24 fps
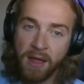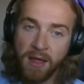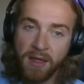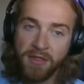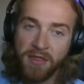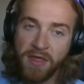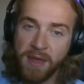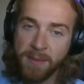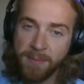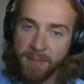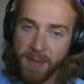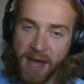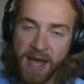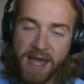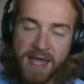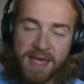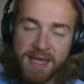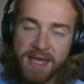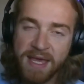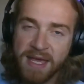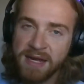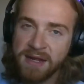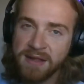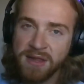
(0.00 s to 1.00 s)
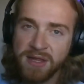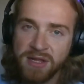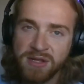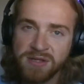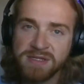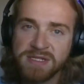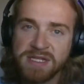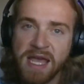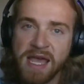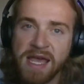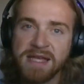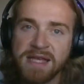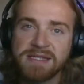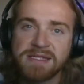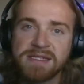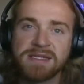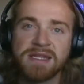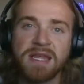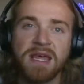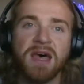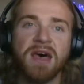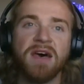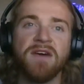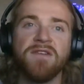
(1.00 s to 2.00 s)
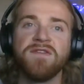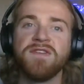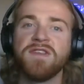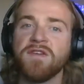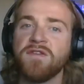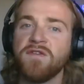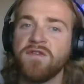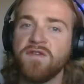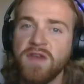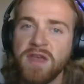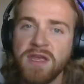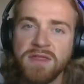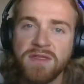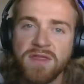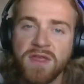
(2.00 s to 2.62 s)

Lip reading: They might get a little taste of defeat,